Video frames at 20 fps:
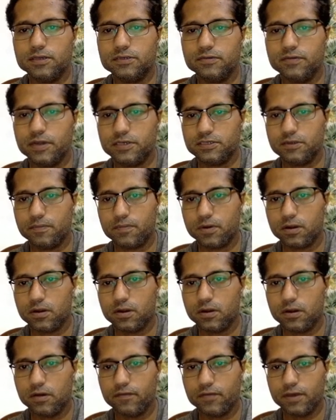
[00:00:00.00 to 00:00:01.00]
a
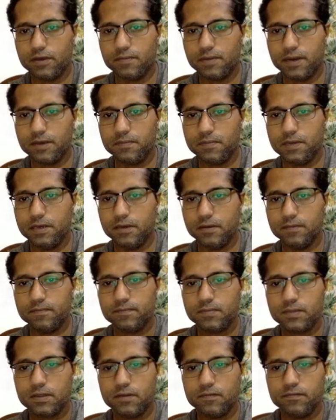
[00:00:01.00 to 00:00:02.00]
reciprocal of A by B,
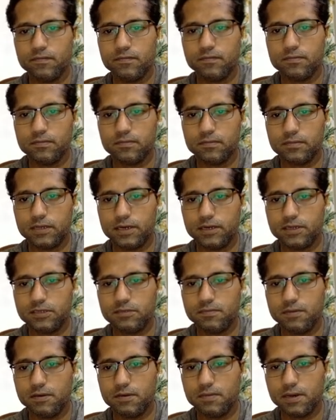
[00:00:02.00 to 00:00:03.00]
that is
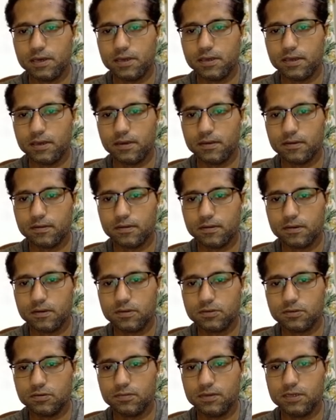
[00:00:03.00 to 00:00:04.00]
B by A.
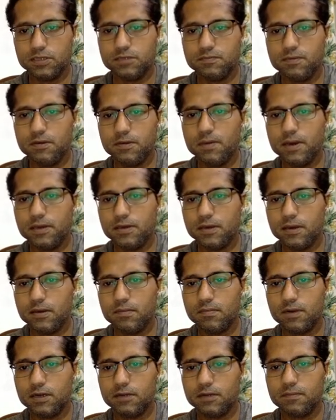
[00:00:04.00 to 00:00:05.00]
So it is B by A
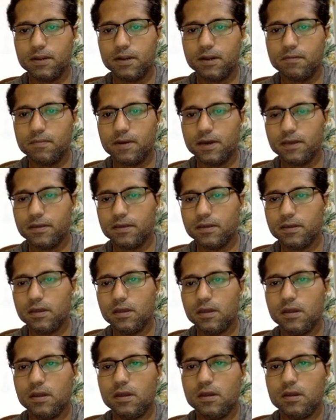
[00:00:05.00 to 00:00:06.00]
multiplied by,
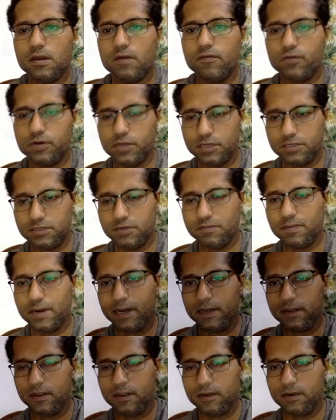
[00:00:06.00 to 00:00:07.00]
what is C by
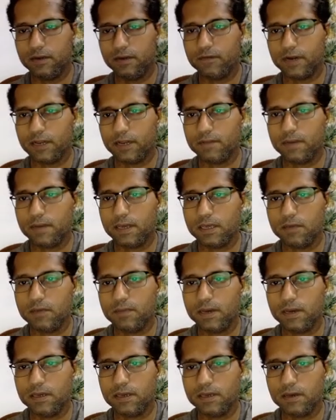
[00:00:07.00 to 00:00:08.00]
D divided by E
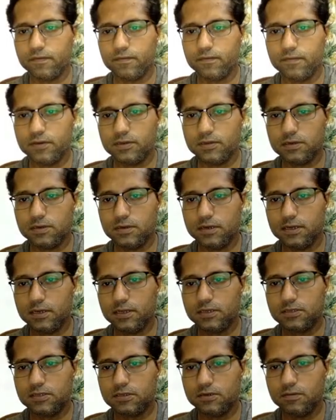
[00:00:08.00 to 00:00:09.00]
by F? It
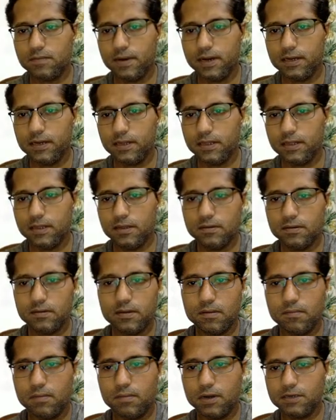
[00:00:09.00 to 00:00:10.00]
is C by D
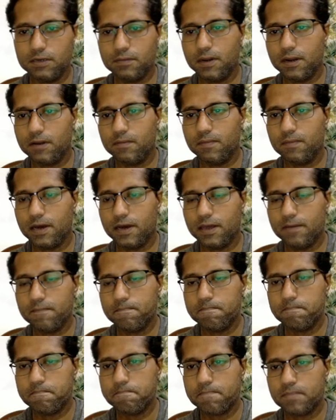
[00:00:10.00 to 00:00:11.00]
multiplied by
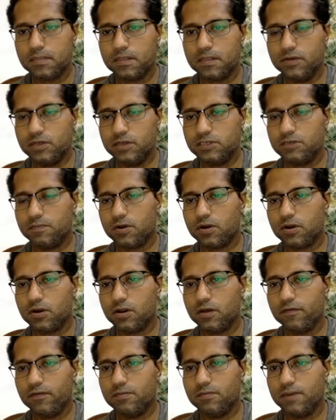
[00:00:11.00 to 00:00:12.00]
the reciprocal
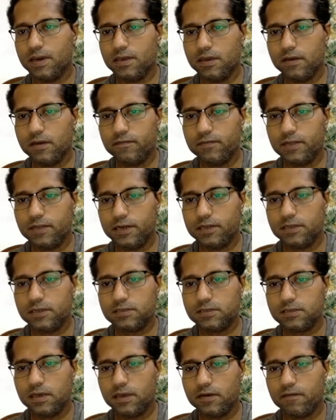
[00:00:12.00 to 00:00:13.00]
of E by F, that
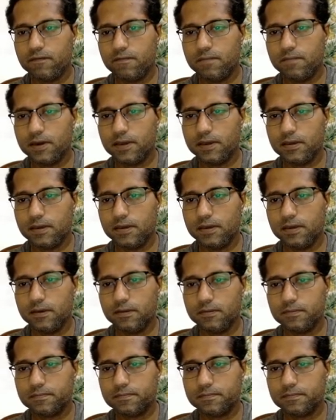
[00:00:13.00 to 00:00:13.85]
is F by E,